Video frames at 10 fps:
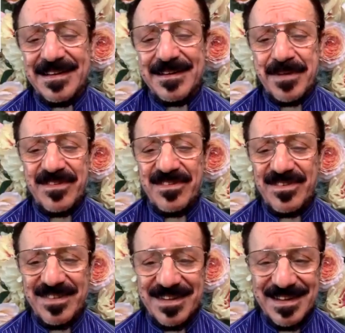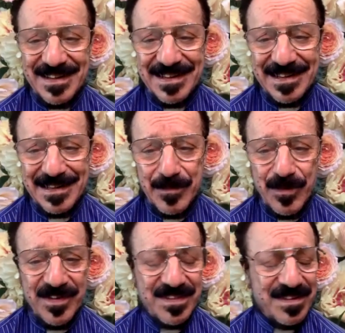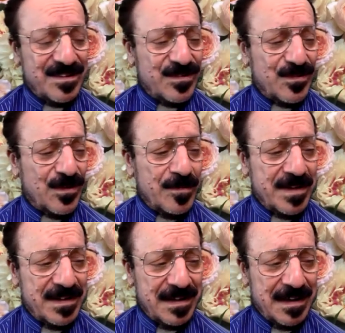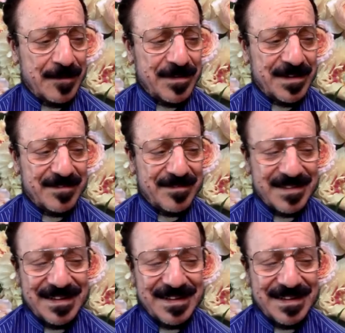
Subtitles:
businesses again, and the movie theaters were opening up, and